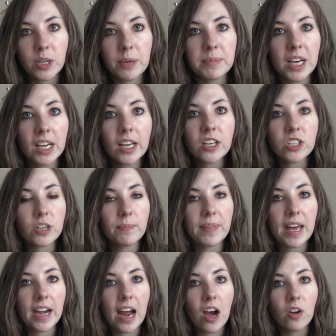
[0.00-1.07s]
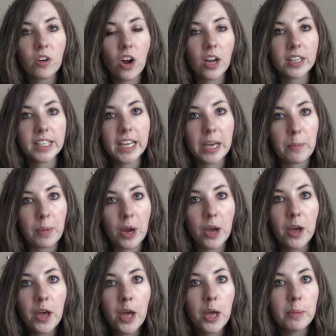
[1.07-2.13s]
So I'm not gonna ship that out on
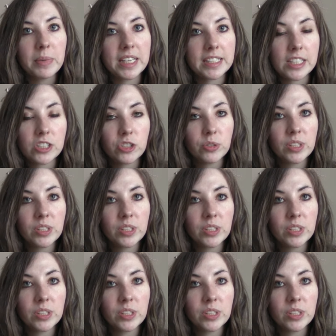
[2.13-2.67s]
camera because I do